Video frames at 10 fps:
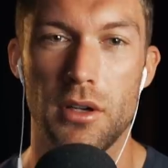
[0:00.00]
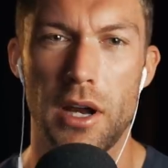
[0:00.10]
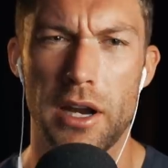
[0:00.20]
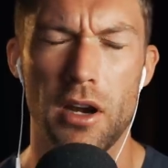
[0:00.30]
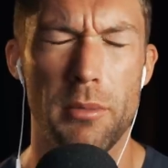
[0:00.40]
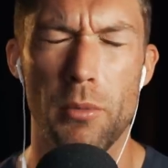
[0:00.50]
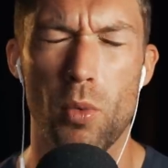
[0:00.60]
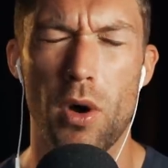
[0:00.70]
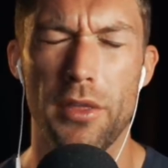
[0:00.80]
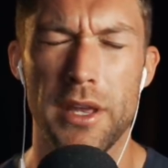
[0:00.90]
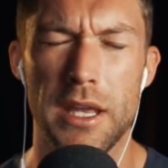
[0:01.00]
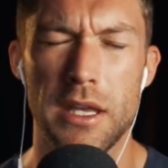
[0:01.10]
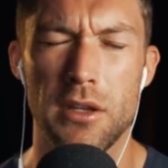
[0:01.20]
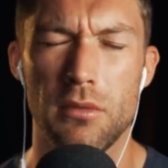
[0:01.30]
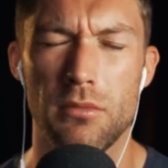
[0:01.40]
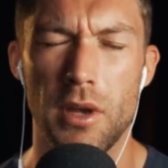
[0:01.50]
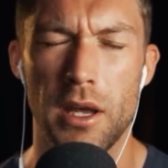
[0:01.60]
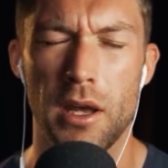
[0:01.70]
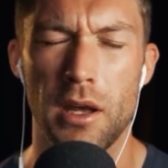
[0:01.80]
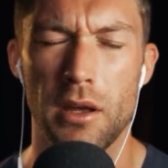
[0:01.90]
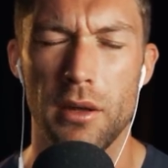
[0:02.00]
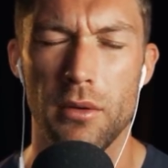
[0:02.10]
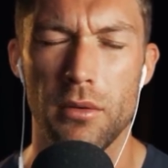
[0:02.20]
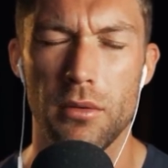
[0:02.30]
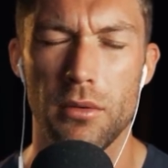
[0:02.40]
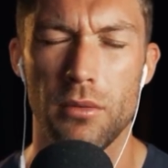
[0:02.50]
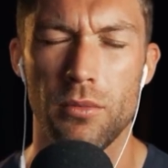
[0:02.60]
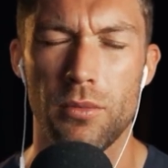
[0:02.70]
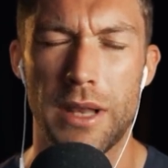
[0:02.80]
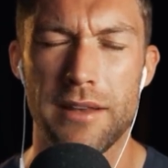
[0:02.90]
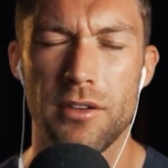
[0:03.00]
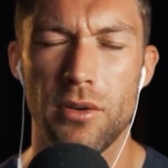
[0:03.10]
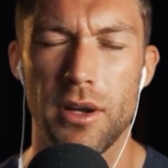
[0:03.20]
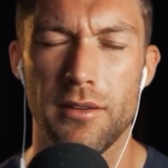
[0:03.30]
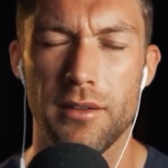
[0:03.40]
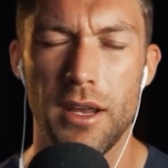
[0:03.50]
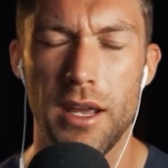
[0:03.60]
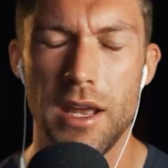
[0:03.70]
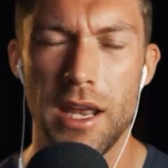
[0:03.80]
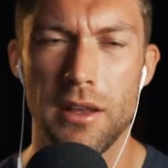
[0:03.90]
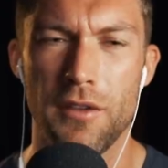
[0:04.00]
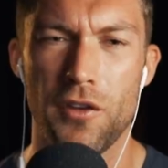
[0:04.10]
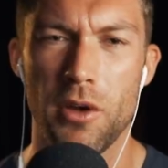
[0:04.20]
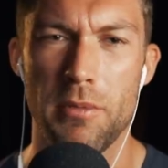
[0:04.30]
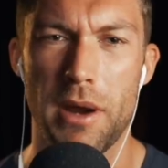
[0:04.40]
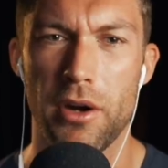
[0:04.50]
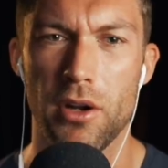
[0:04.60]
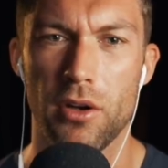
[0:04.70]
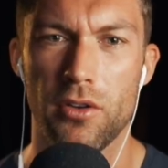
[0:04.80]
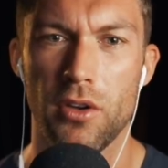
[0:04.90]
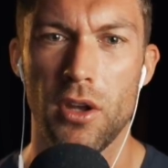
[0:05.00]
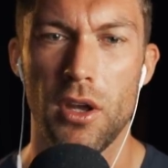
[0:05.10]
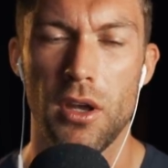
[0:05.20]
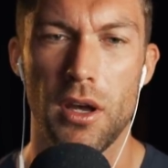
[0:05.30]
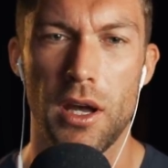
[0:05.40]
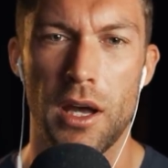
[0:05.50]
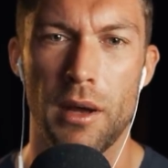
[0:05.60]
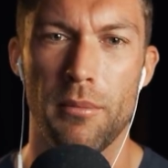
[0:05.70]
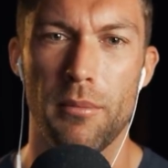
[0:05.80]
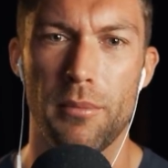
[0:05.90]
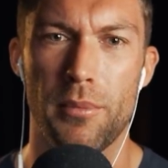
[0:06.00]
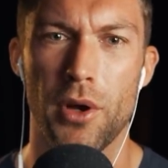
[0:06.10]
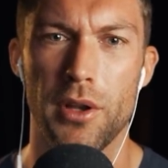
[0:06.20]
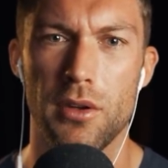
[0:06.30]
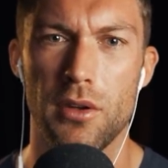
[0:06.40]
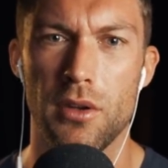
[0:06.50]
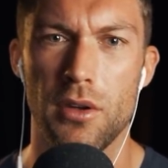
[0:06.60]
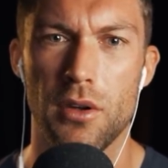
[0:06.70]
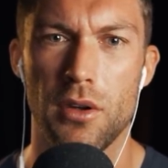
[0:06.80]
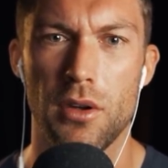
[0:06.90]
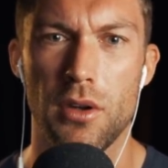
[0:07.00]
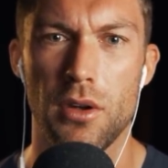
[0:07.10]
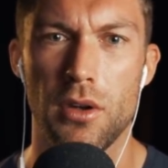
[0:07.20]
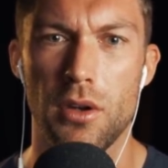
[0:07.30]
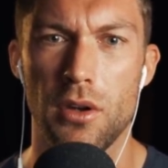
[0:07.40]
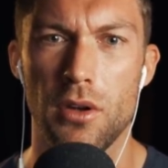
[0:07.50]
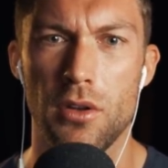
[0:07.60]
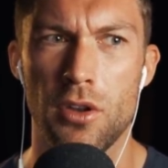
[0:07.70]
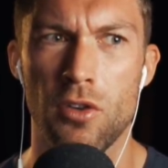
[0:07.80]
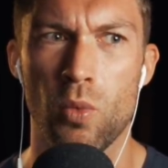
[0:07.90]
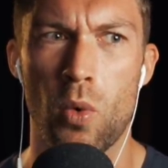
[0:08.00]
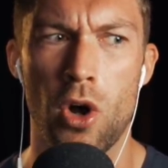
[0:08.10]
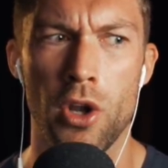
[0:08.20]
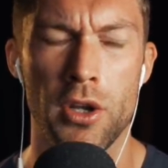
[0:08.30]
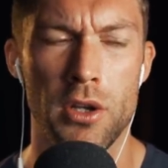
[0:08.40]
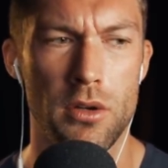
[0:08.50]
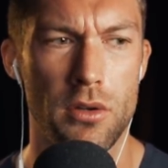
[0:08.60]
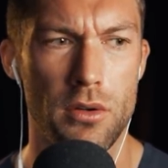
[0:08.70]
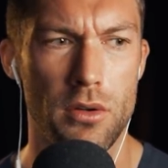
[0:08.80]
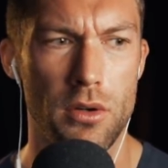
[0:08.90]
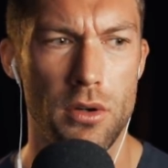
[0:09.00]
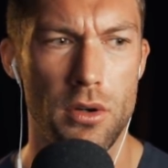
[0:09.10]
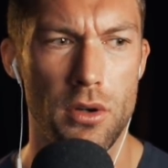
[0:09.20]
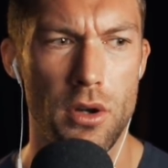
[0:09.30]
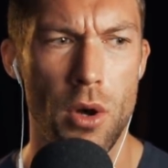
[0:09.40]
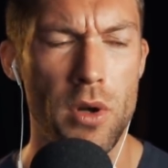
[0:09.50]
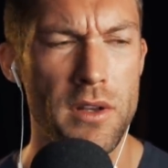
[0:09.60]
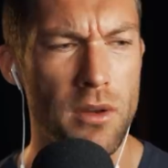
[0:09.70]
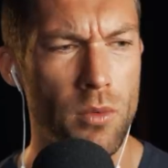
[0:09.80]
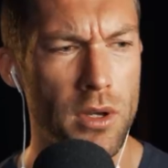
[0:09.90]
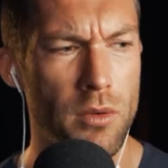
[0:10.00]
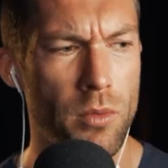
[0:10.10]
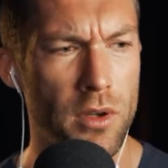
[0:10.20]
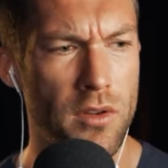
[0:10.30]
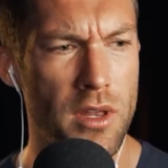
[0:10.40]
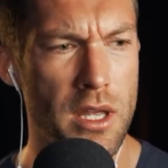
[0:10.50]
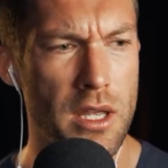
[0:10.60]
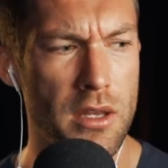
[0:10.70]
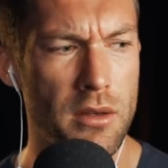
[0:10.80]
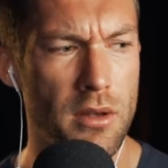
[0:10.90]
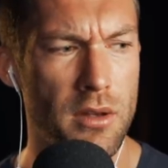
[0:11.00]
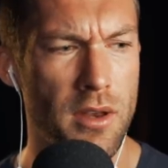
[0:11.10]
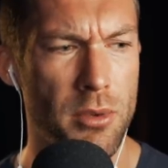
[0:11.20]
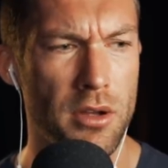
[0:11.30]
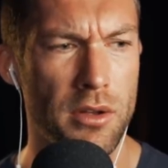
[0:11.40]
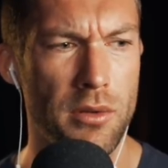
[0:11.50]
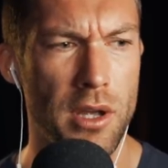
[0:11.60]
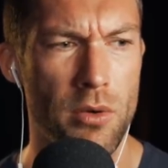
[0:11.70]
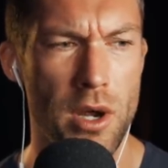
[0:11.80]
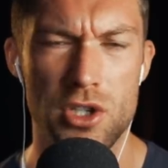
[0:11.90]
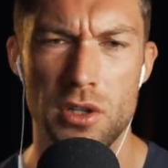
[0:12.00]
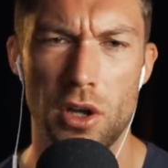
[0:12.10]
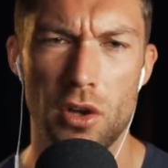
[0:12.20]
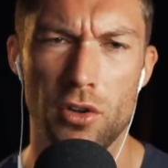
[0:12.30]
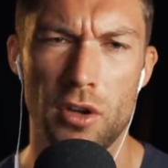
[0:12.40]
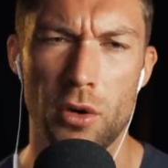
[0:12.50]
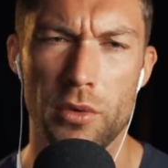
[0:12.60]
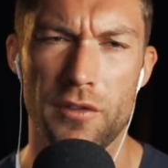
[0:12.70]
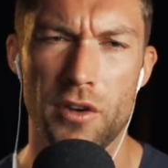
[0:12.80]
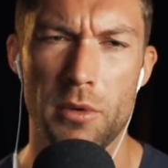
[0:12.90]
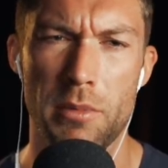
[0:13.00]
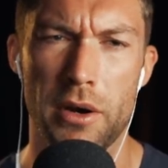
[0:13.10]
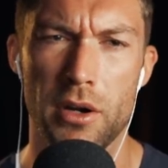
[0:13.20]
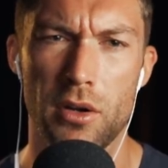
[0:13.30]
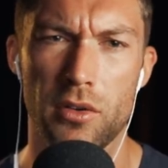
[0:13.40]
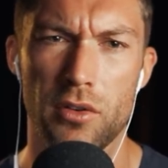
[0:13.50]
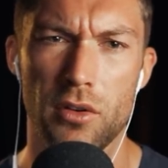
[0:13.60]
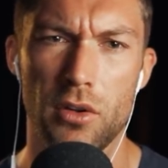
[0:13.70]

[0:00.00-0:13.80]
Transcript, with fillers: I can't remember what the letter is in the Fermi paradox, but there's one. What is it? What's the typical equation that goes along with the Fermi paradox?